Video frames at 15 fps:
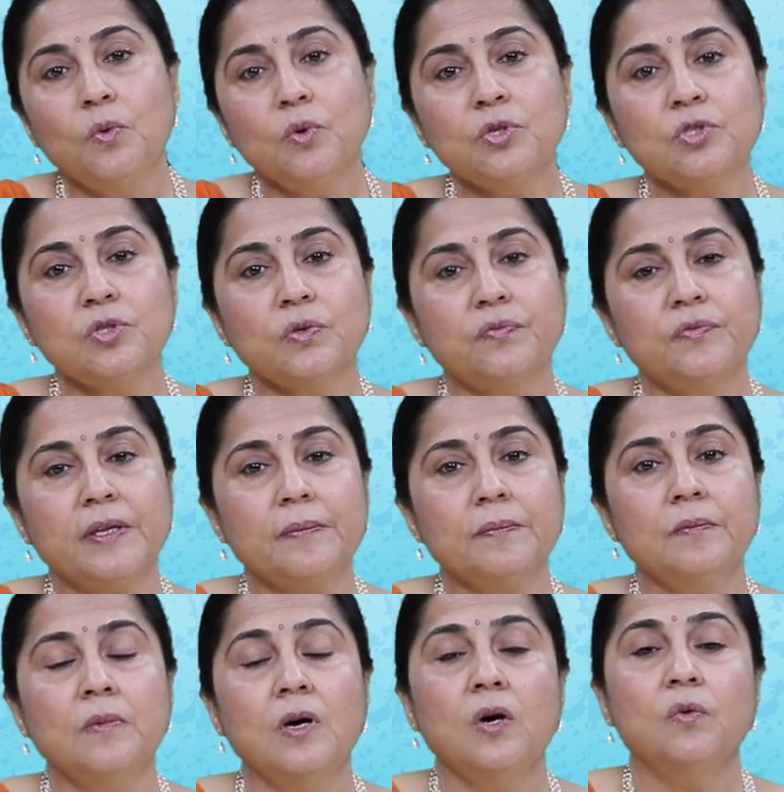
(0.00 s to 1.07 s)
Most of
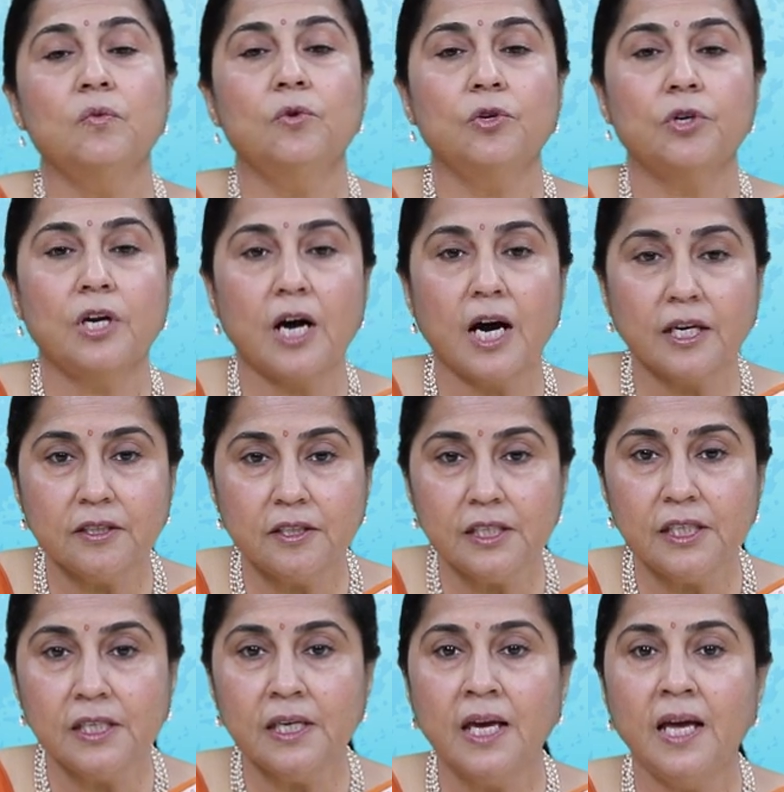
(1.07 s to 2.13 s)
them wore
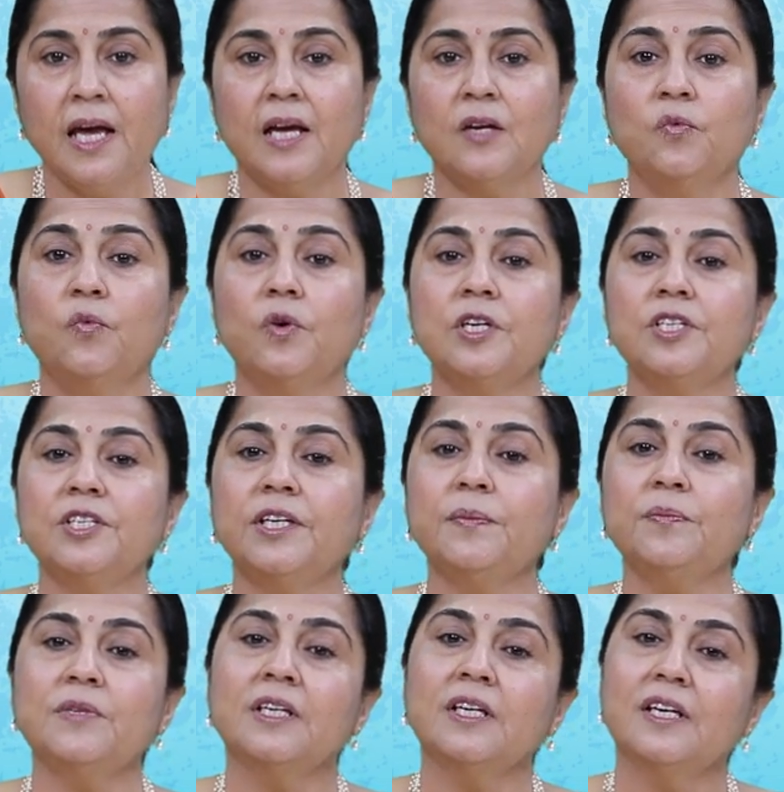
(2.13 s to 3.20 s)
khadi and
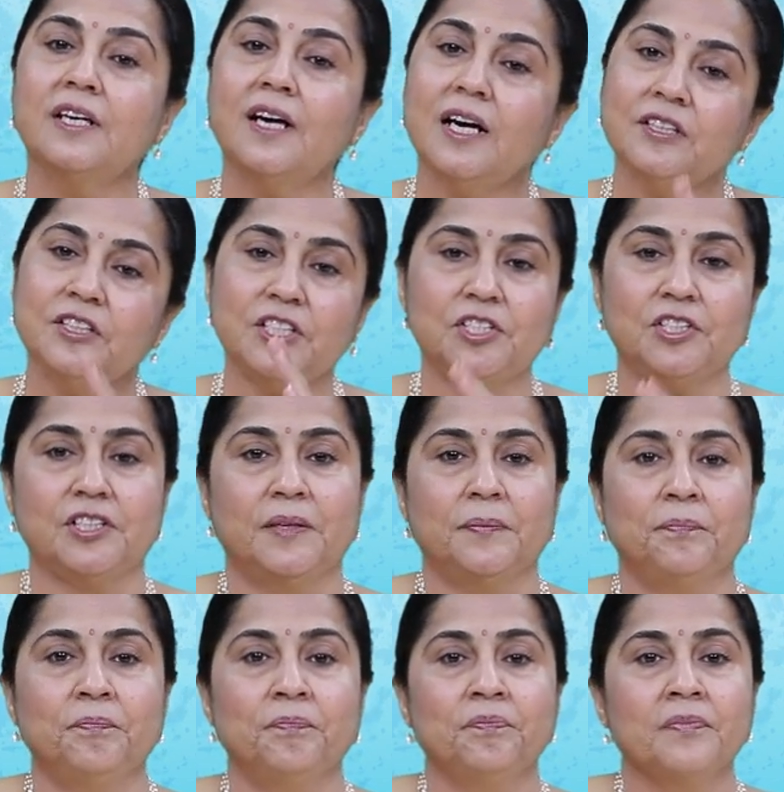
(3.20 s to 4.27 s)
worshipped Gandhiji.
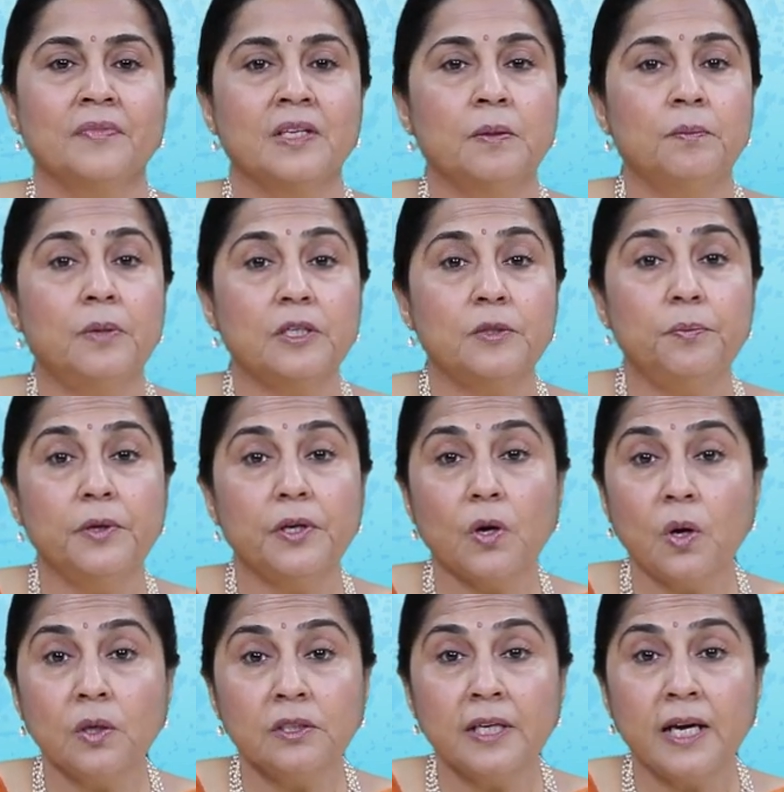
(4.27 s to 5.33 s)
But
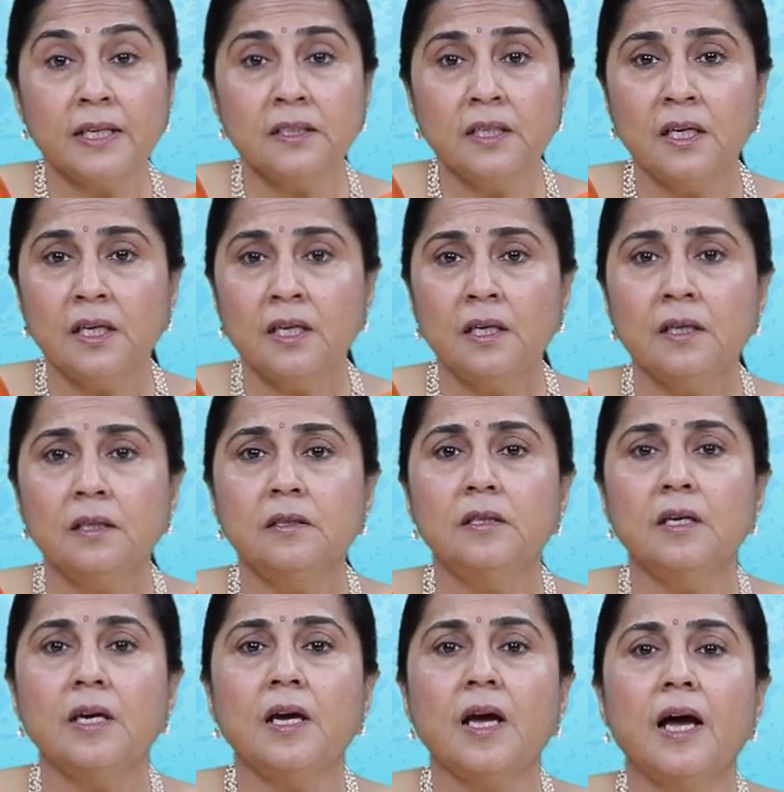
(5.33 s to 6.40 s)
beyond that,
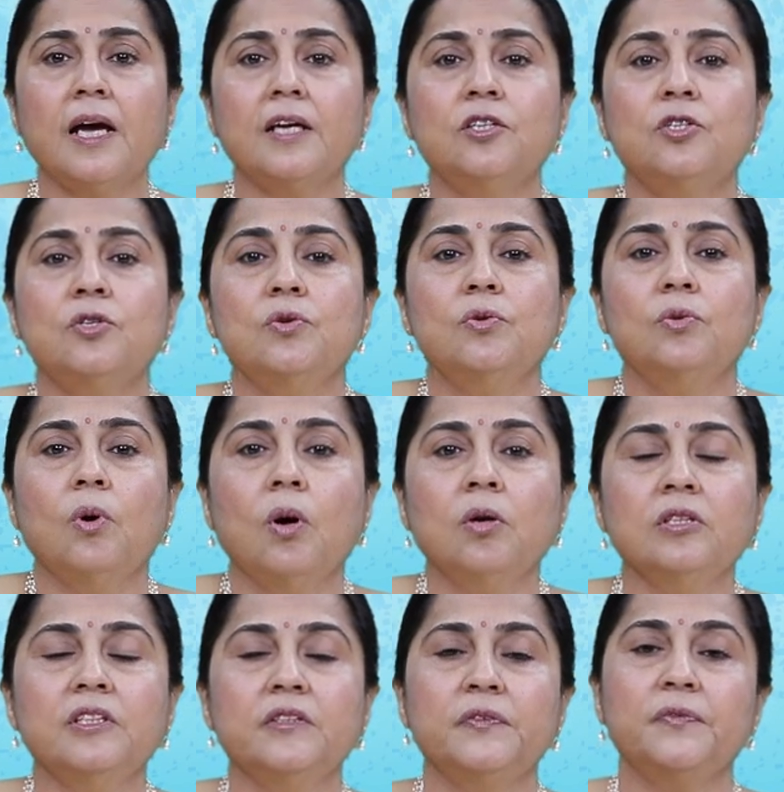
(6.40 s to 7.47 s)
they had
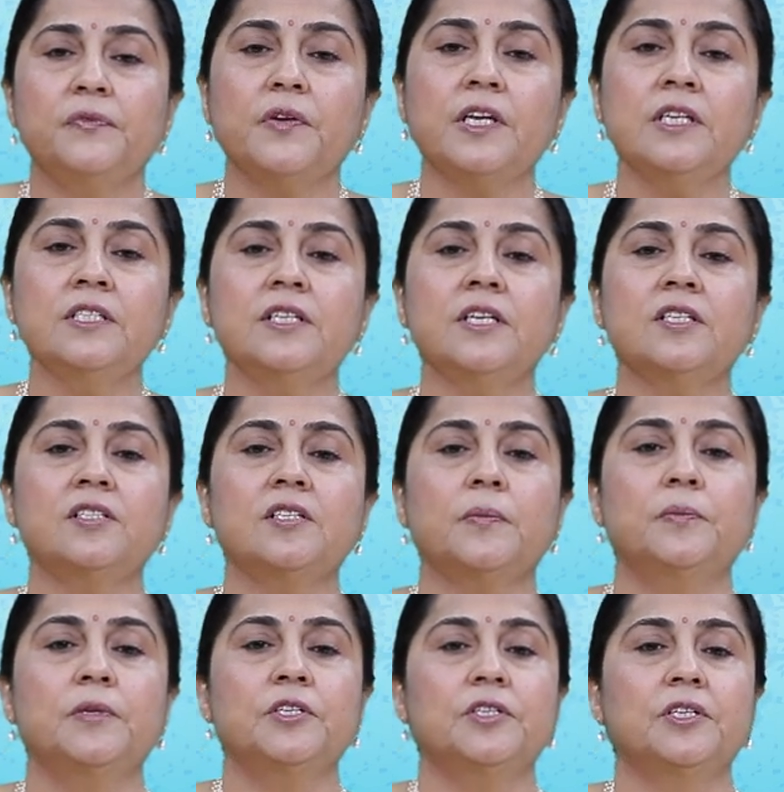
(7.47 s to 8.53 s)
not the faintest
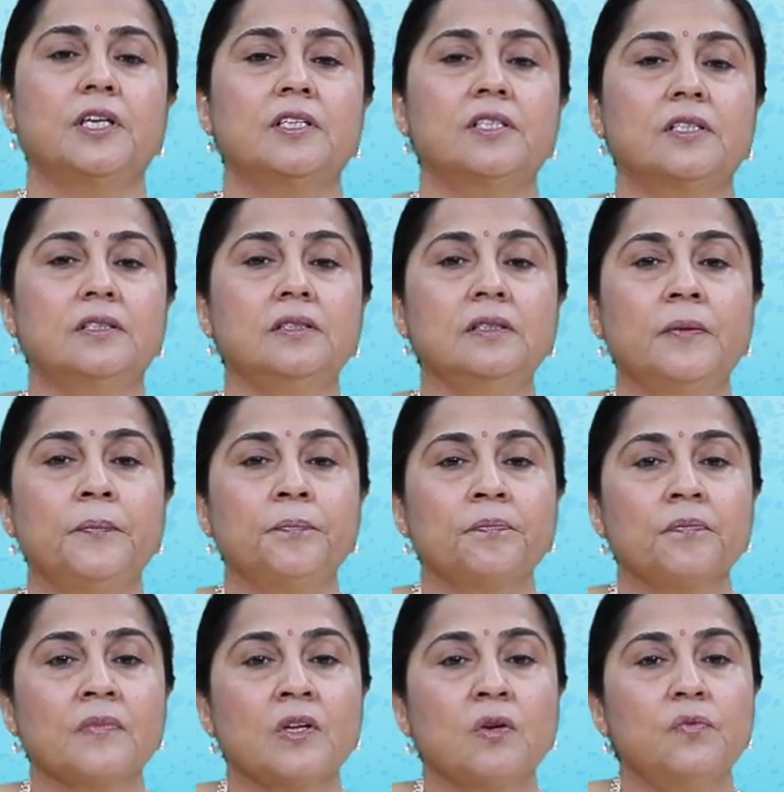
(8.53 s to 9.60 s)
appreciation
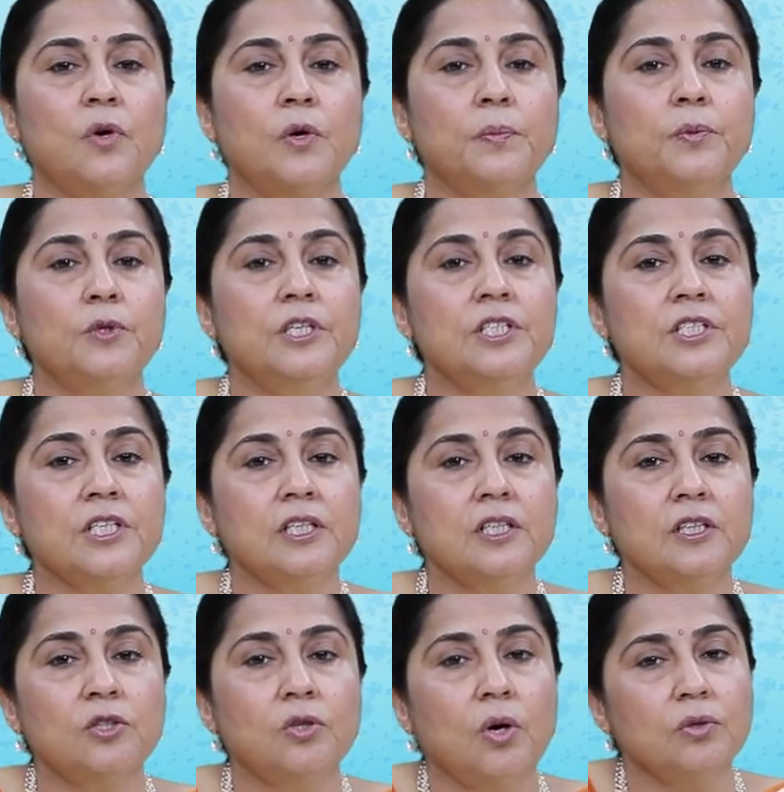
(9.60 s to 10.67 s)
for
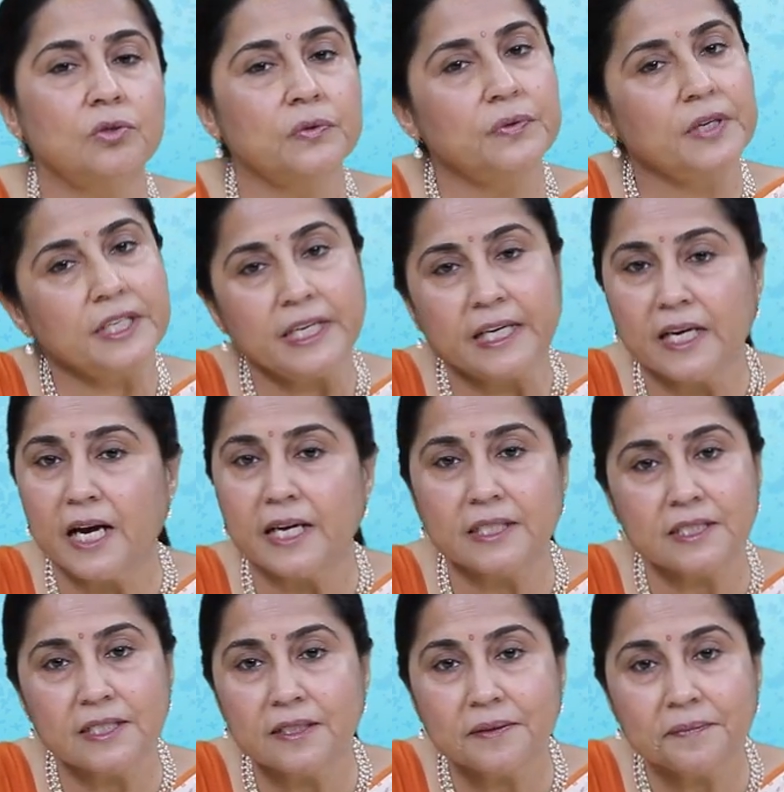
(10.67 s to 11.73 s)
political thought of any
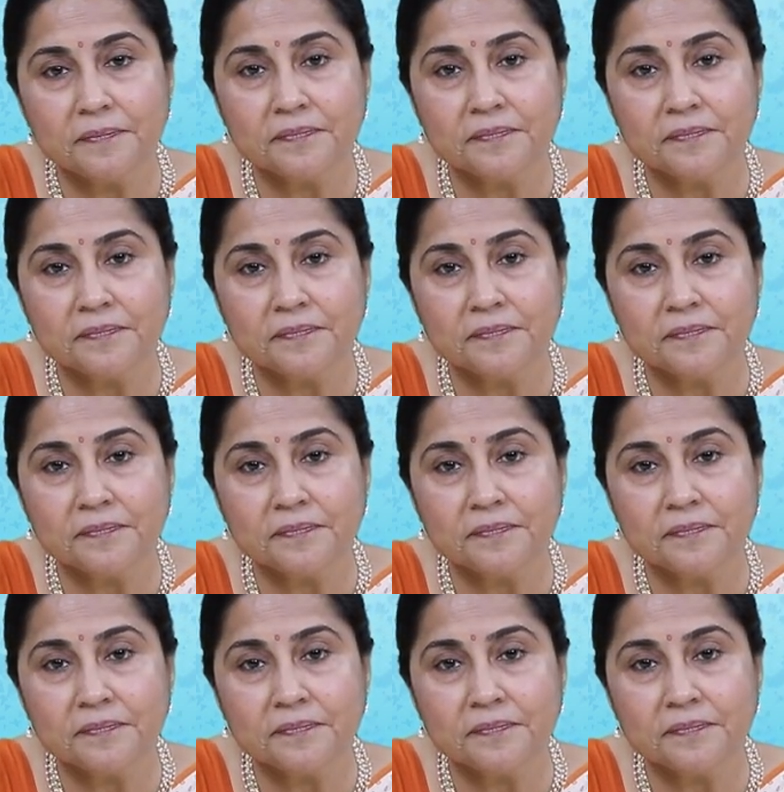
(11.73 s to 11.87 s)
kind.